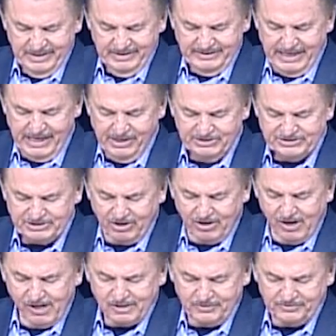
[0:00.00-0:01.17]
Now, as the
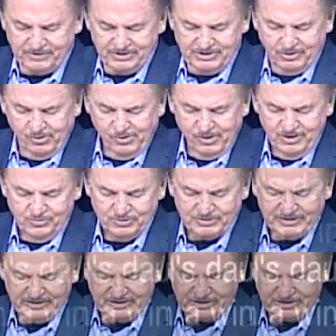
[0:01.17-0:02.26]
ark of the Lord was in the